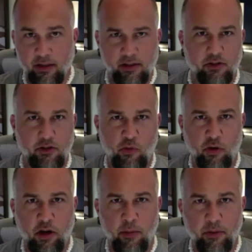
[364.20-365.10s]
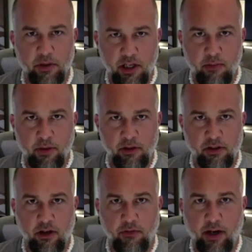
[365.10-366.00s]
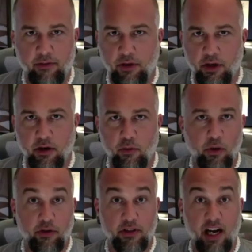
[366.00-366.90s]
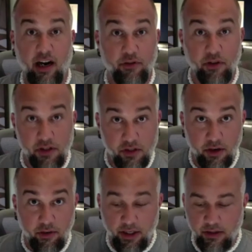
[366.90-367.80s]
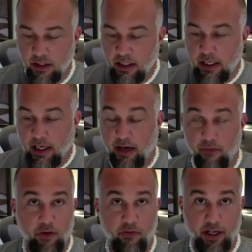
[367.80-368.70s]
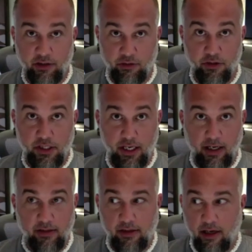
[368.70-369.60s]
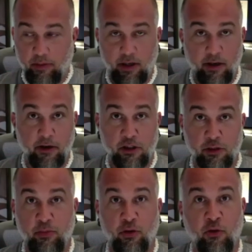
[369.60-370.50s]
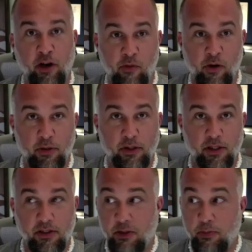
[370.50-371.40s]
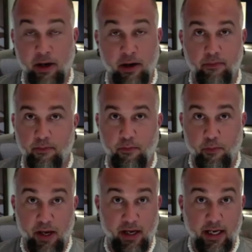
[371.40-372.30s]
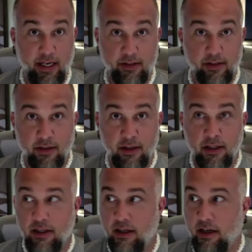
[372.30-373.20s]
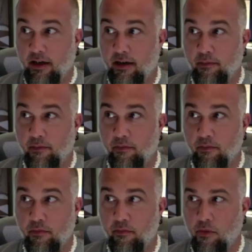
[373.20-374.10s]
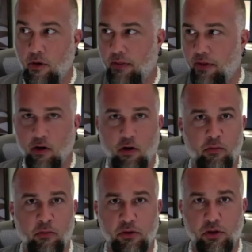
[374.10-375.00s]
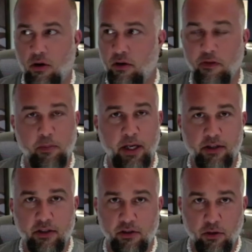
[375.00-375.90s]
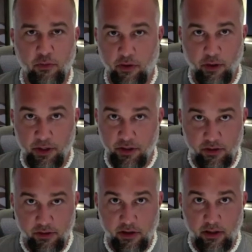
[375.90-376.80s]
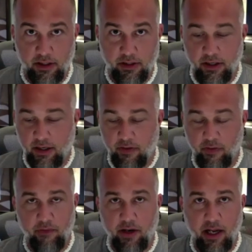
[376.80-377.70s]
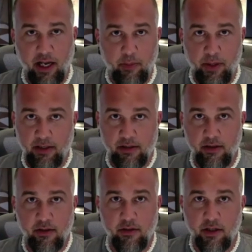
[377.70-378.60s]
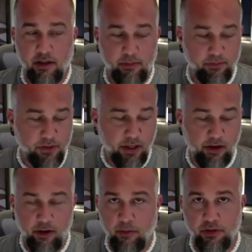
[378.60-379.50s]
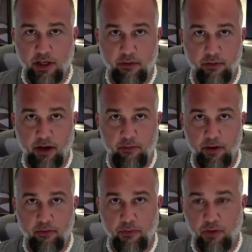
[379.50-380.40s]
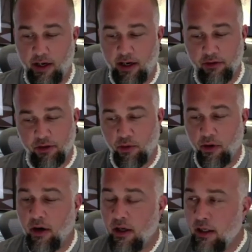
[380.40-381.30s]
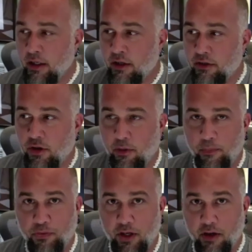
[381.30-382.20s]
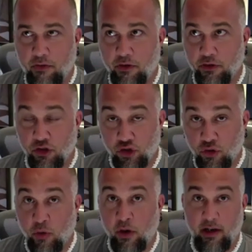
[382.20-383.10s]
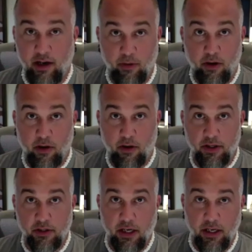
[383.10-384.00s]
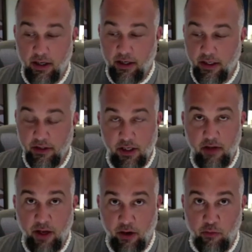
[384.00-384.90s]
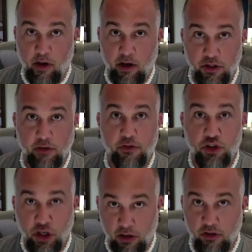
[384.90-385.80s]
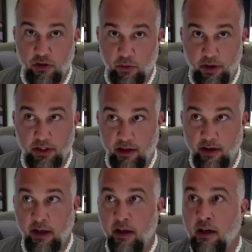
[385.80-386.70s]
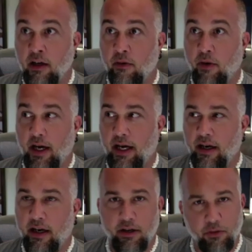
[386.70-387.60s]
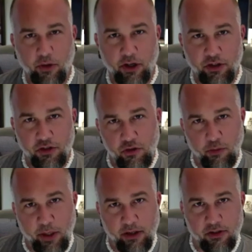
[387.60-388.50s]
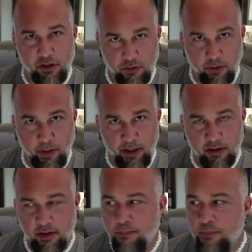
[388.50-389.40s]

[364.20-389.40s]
Is there more coming with steampunk stuff after, whether it's after the series? And the answer is yes. I plan on exploring more with this. It's been a big hit. I think almost all of the pieces so far, the originals are collected, and then they've got APs and signed numbers that have been flying out the door. So there's a storyline behind all this, and it's in that homage of Chuck's storytelling, right? And I don't want to just do a piece to do a piece.